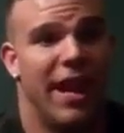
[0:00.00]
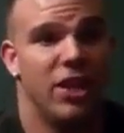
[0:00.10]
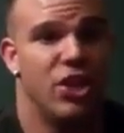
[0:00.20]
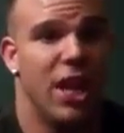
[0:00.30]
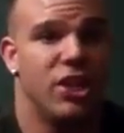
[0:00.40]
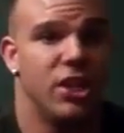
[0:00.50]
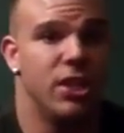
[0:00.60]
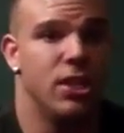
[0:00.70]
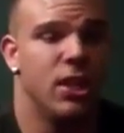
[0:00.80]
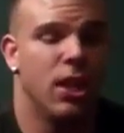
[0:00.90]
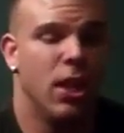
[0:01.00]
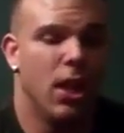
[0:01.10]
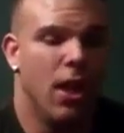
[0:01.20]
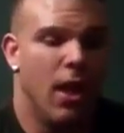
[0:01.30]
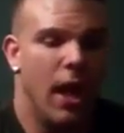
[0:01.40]
injections.
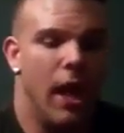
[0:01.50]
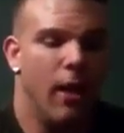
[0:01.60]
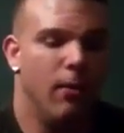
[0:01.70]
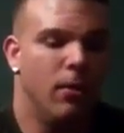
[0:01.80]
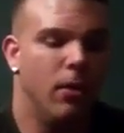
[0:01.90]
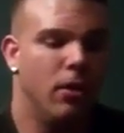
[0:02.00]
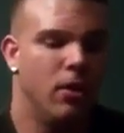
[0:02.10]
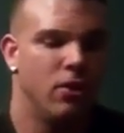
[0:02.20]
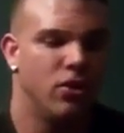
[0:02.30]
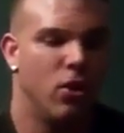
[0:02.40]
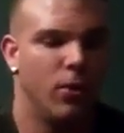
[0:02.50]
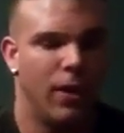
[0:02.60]
So